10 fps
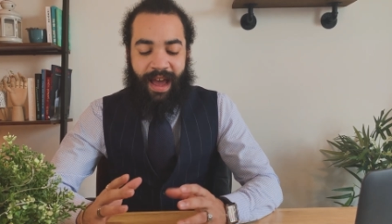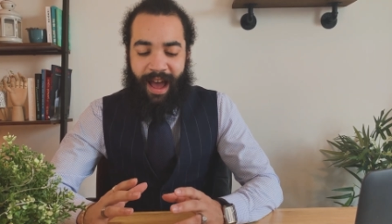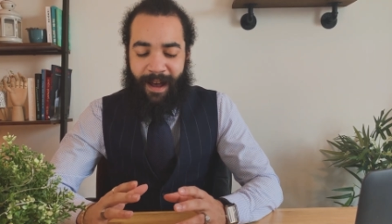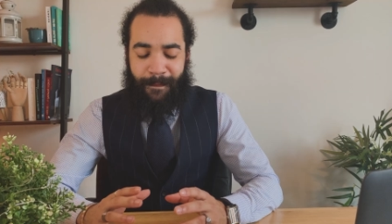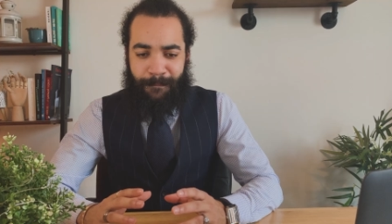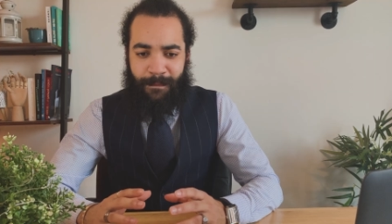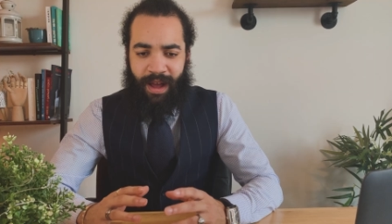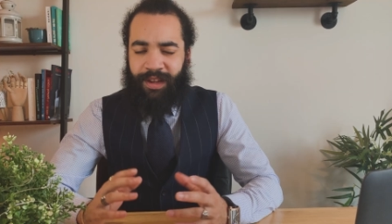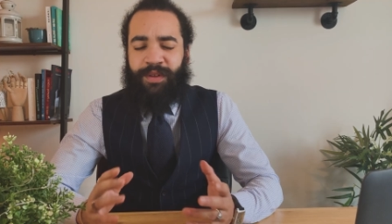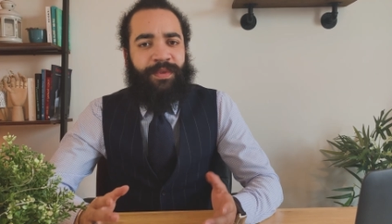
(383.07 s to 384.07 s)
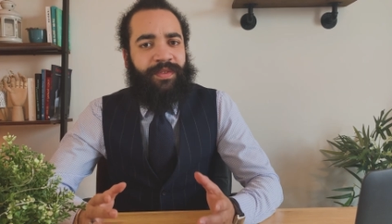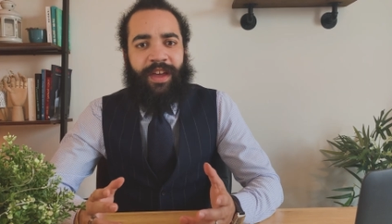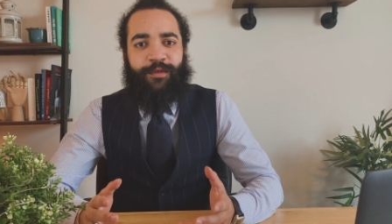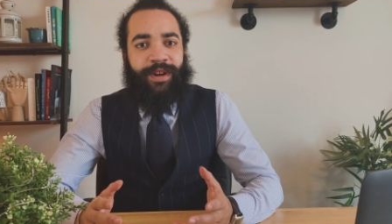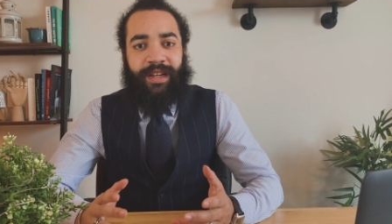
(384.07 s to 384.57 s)
I don't think
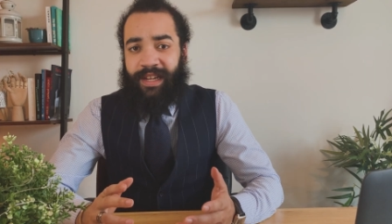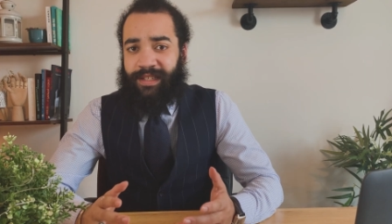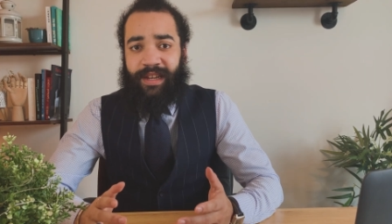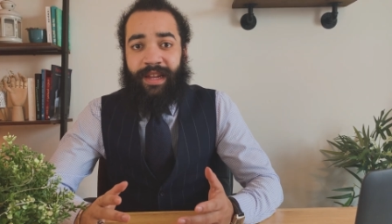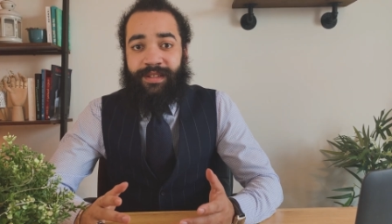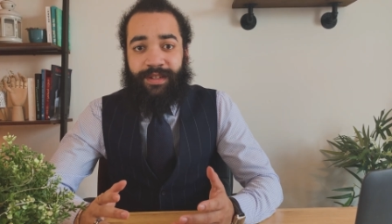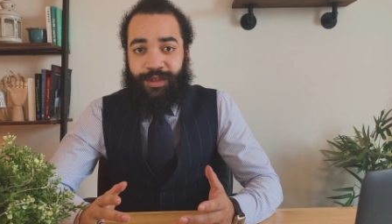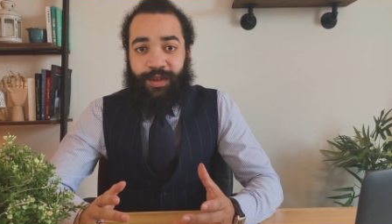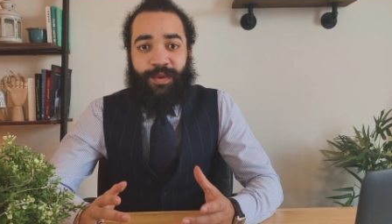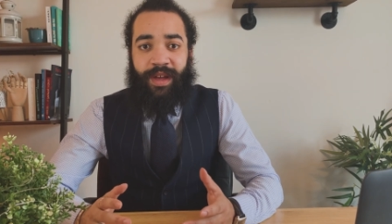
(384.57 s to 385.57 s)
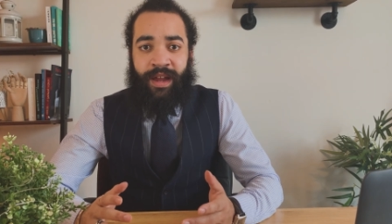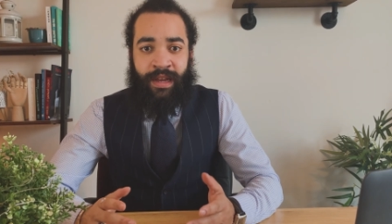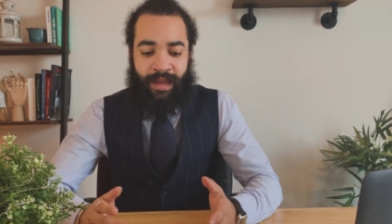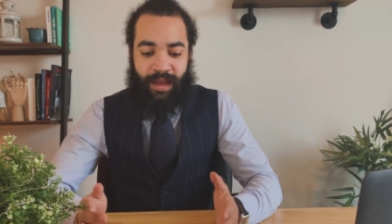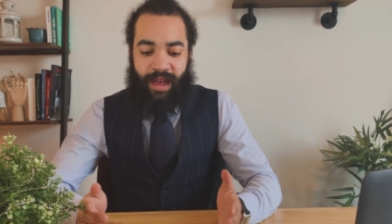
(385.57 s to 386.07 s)
there really is an answer to that.
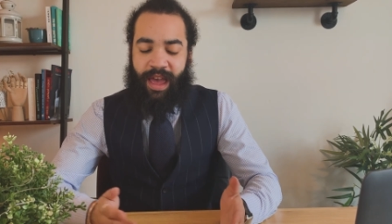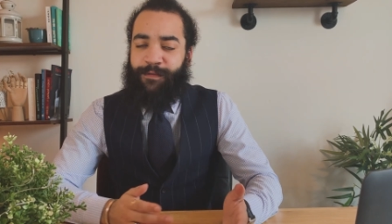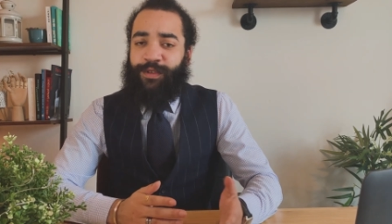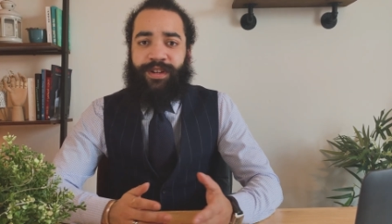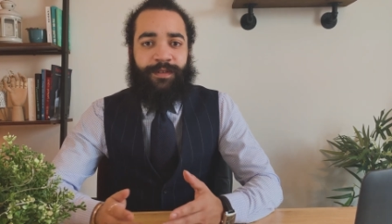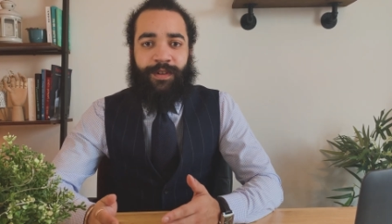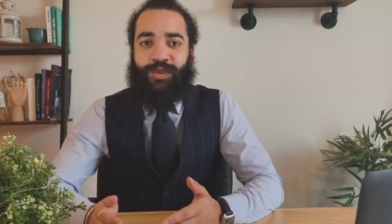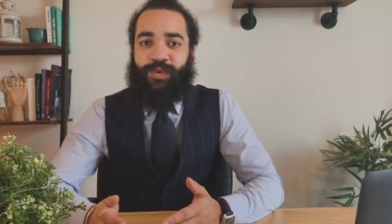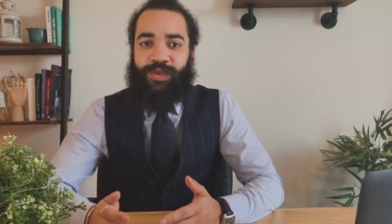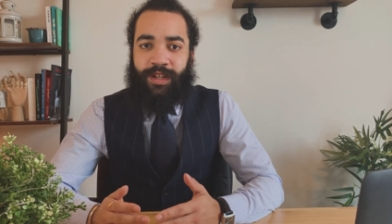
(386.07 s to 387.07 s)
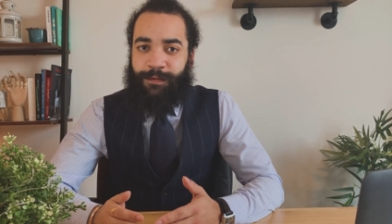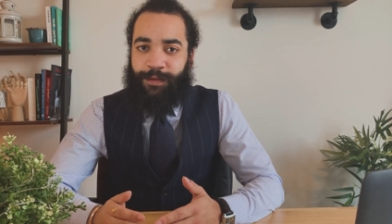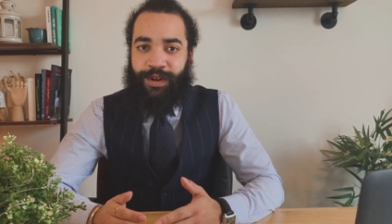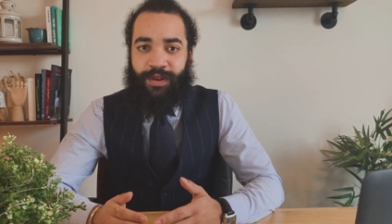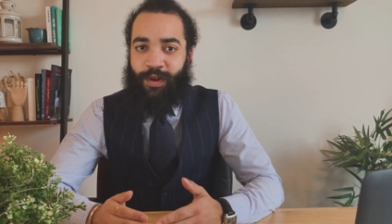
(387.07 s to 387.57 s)
Every individual is
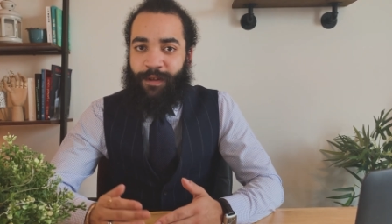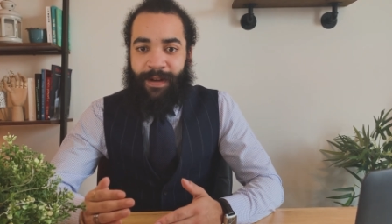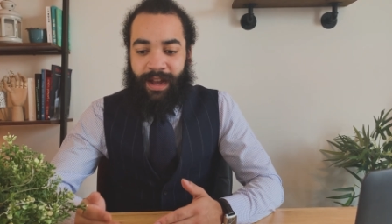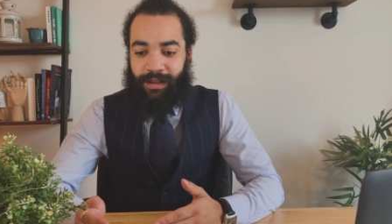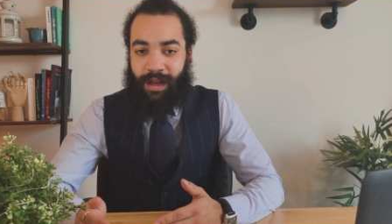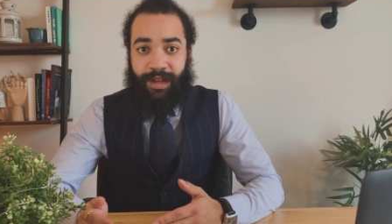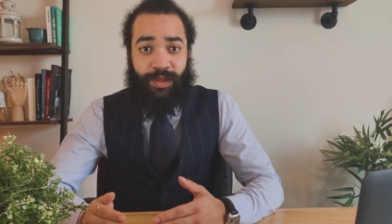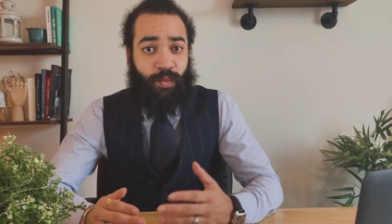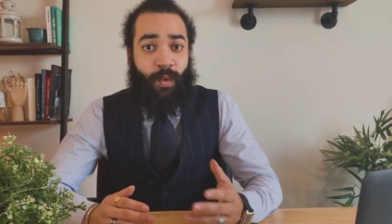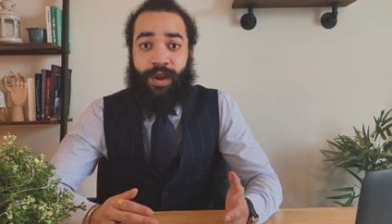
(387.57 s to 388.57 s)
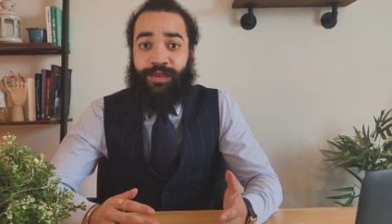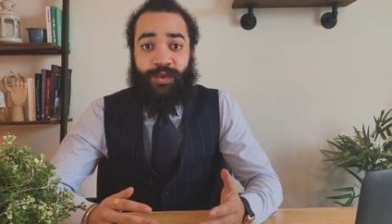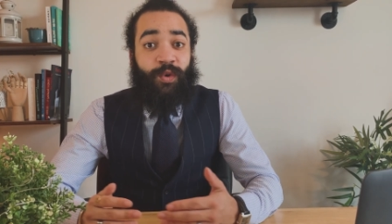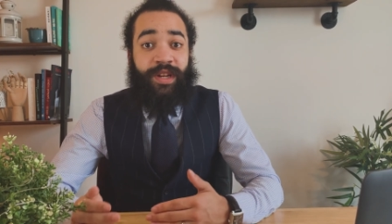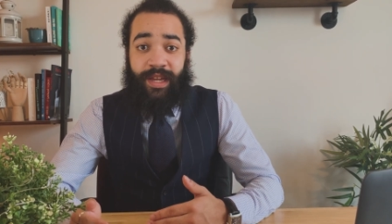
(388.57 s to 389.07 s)
different, all of our clients want
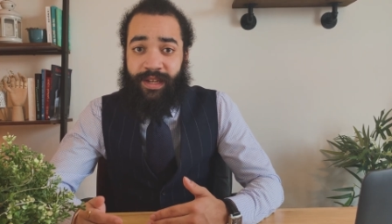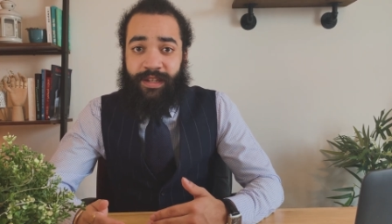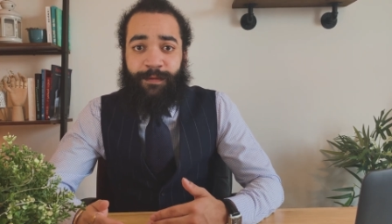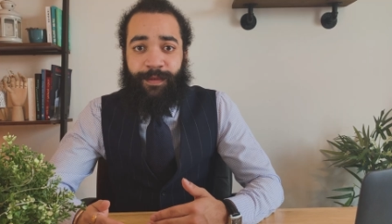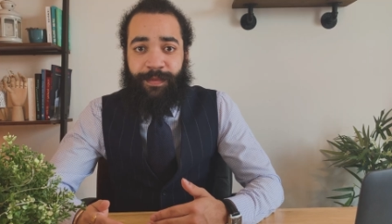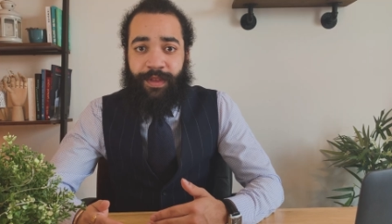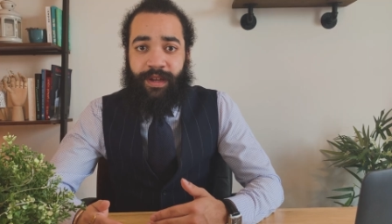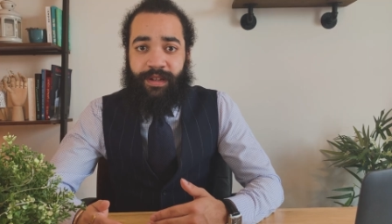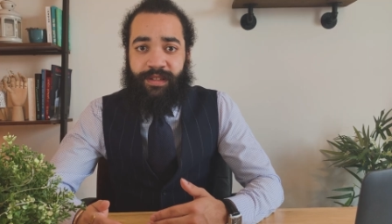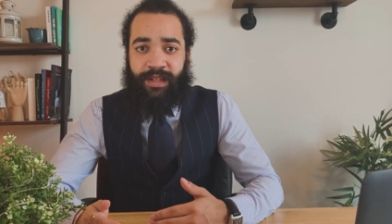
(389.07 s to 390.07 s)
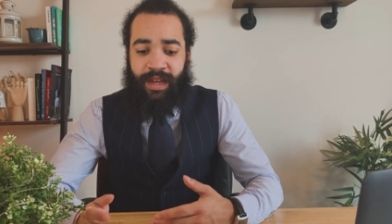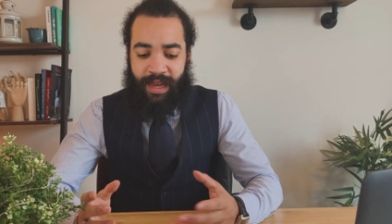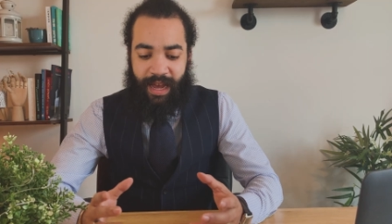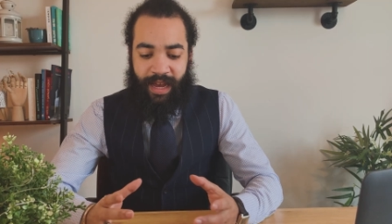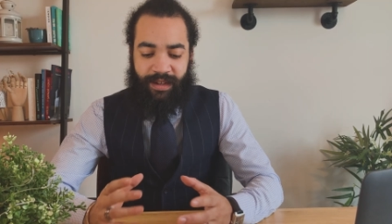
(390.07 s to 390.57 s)
or need different things,
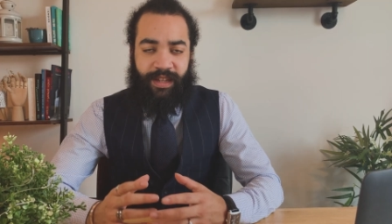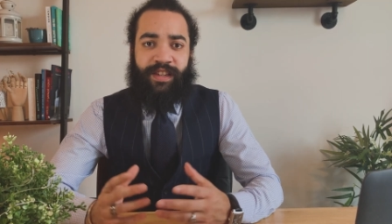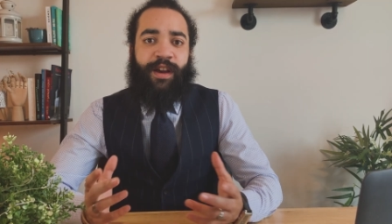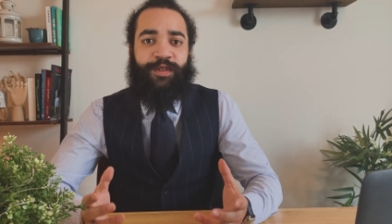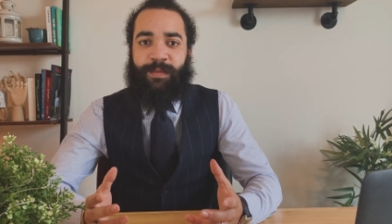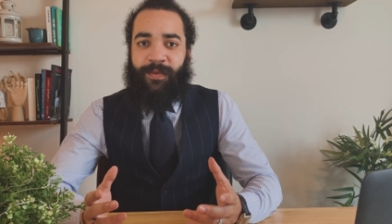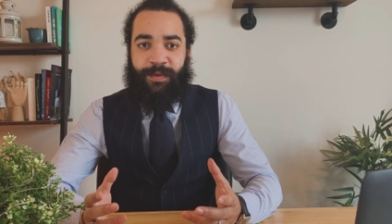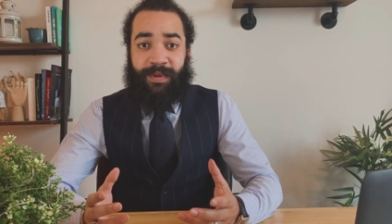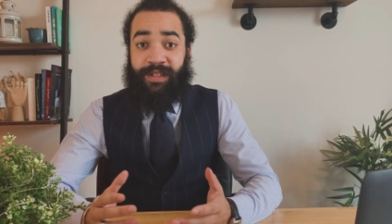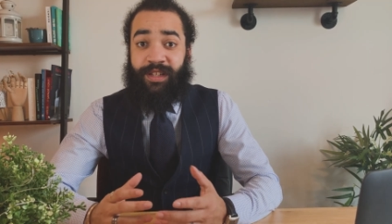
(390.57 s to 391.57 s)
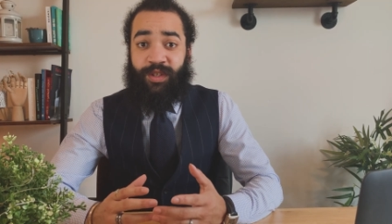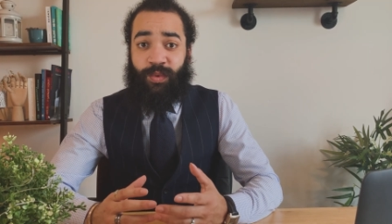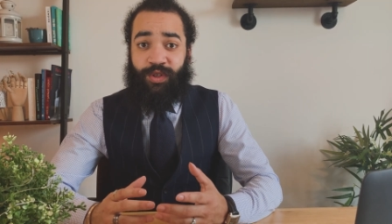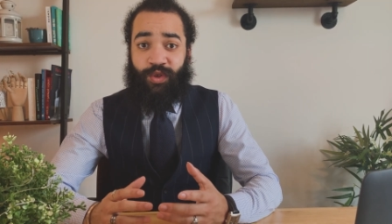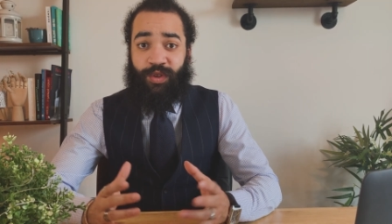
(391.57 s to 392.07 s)
and it's our responsibility to
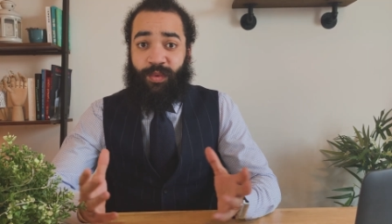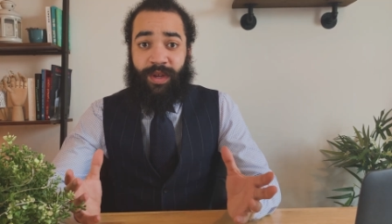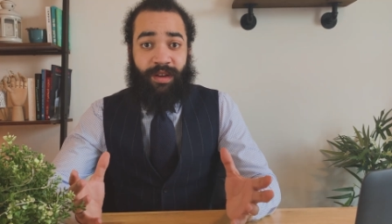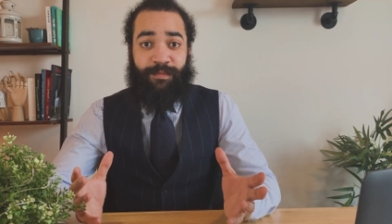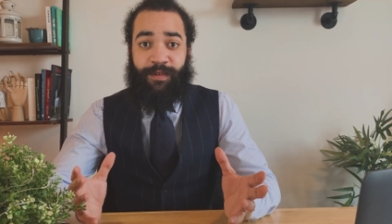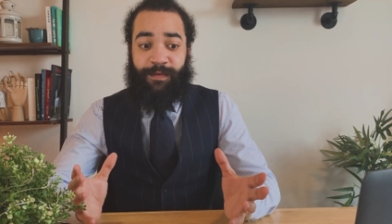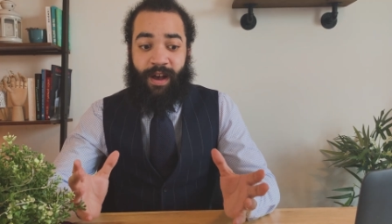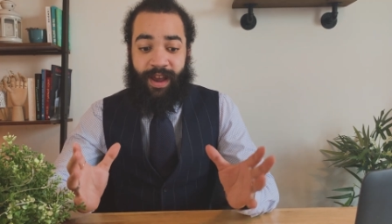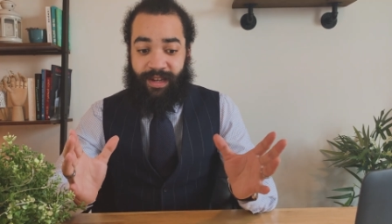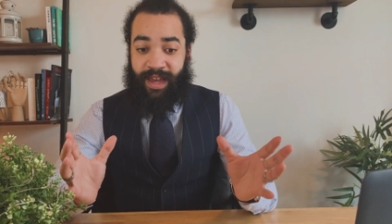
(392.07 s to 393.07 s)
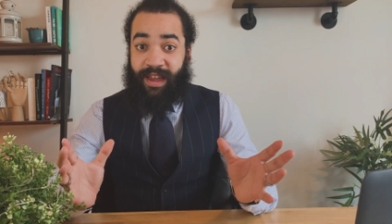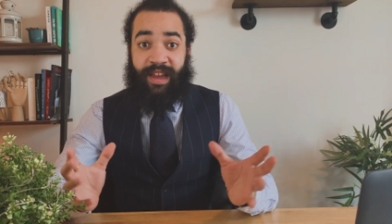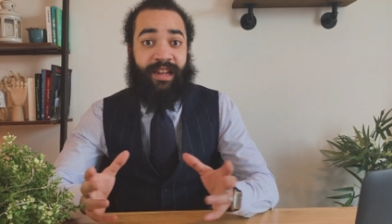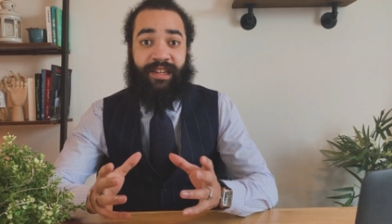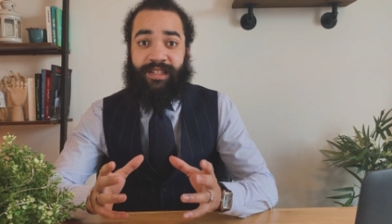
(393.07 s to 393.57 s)
ensure that we can provide a
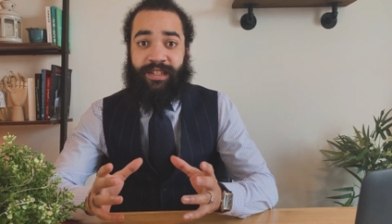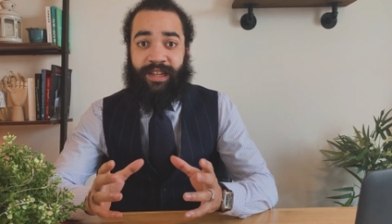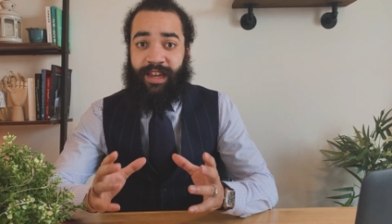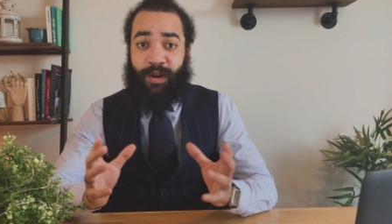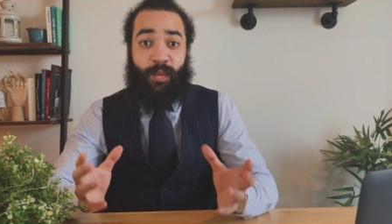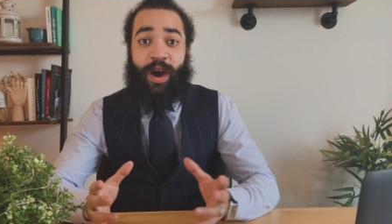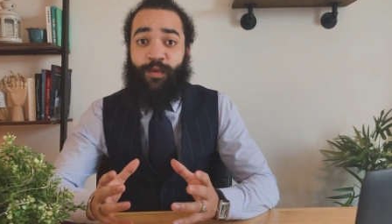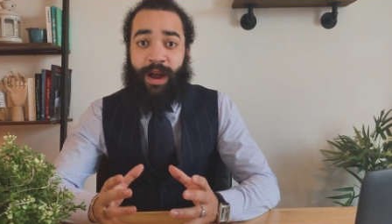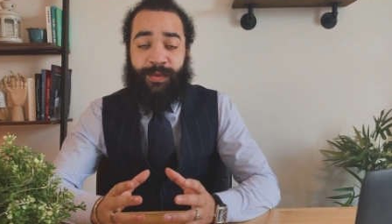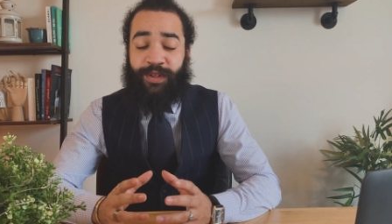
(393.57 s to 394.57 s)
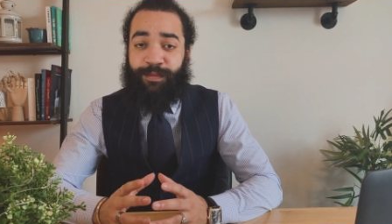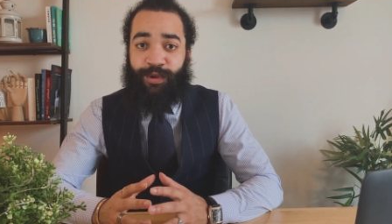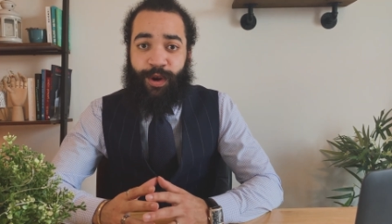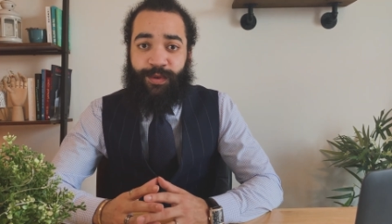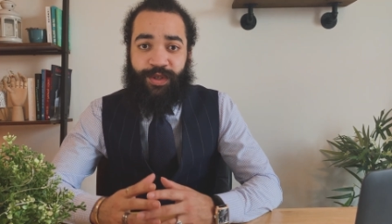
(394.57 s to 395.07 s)
holistic and a well-rounded
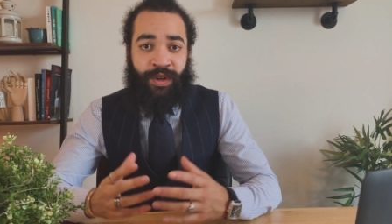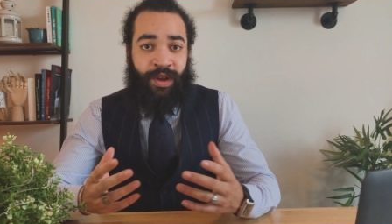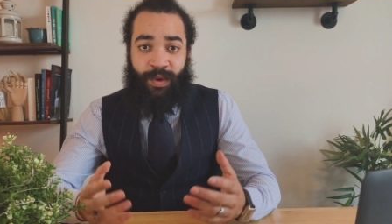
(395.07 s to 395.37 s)
approach